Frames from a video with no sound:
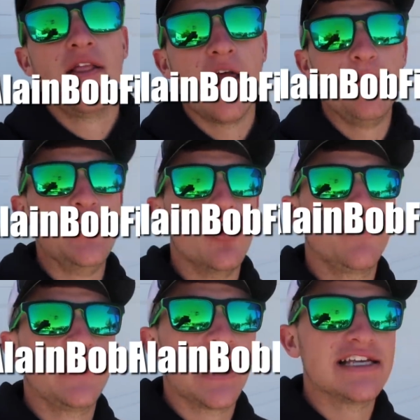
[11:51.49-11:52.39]
Let me know
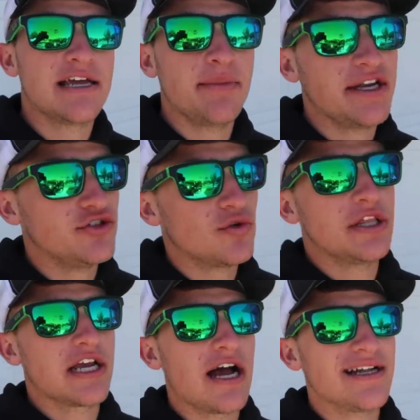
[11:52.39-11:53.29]
if you guys have been
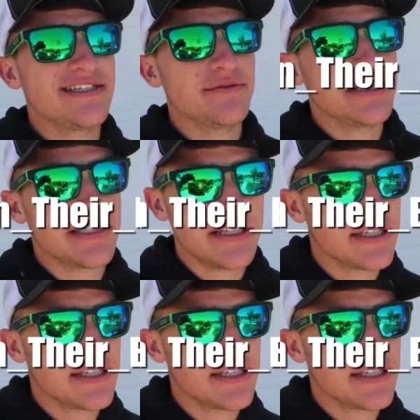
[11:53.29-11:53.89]
enjoying the content recently.